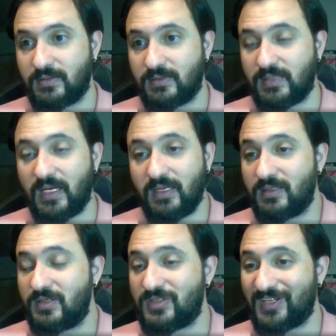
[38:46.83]

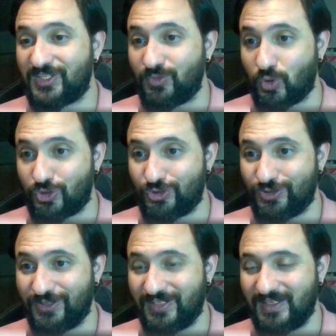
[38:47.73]
Directly, these are keywords.
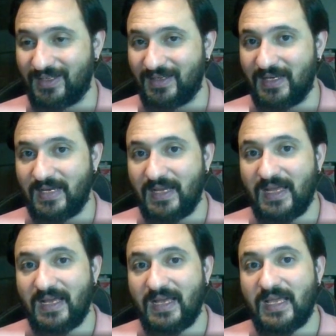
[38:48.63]

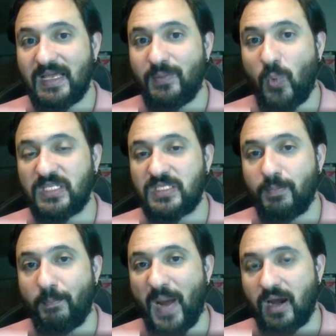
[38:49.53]
Which
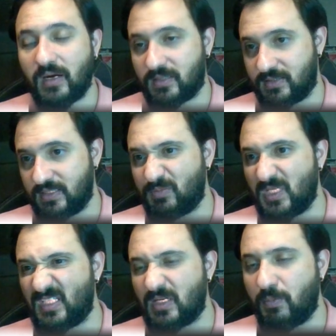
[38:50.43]
bears, it
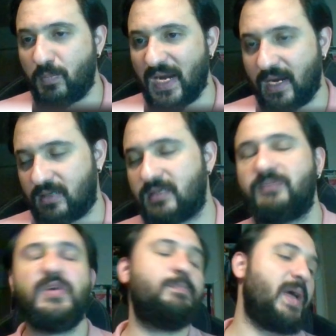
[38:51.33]
means
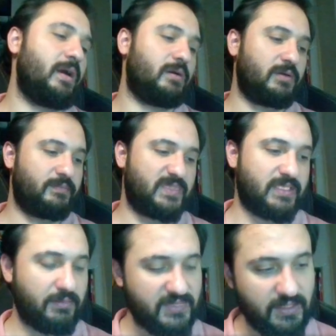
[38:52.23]
bear
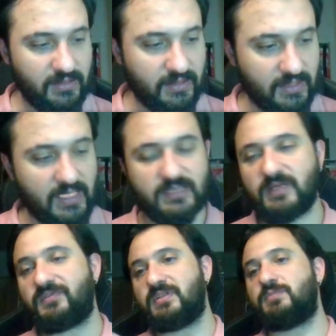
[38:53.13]
something has
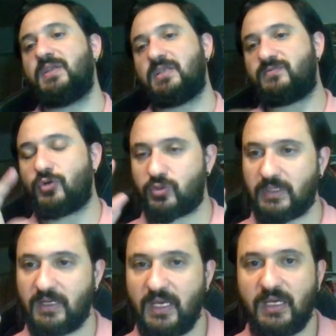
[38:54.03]
different meanings. First
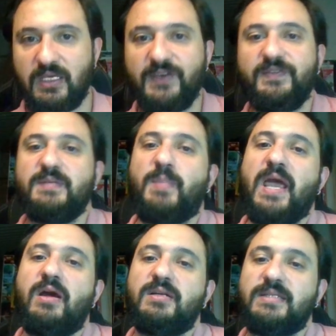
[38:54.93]
one, if it
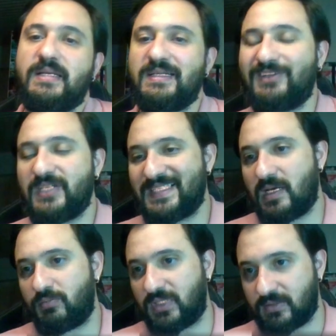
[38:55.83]
bears and
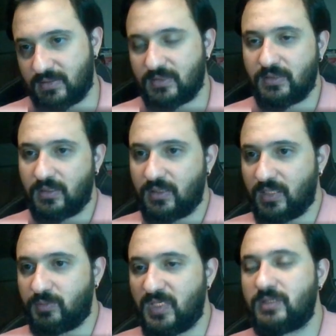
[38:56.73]
resembles,
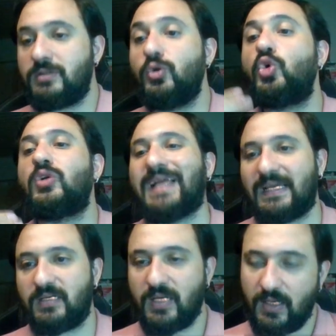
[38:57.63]
it means look
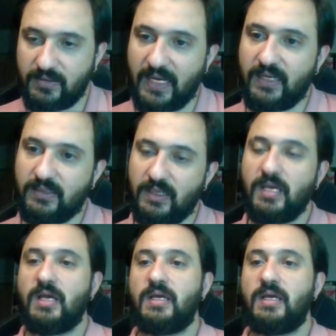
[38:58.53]
like. Directly,